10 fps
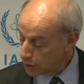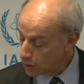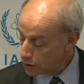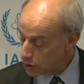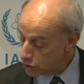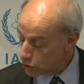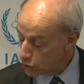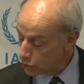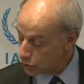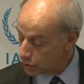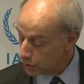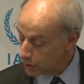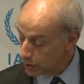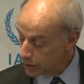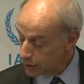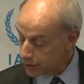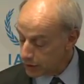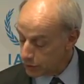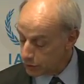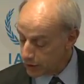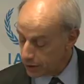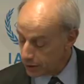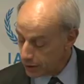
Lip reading: sanshu, celery,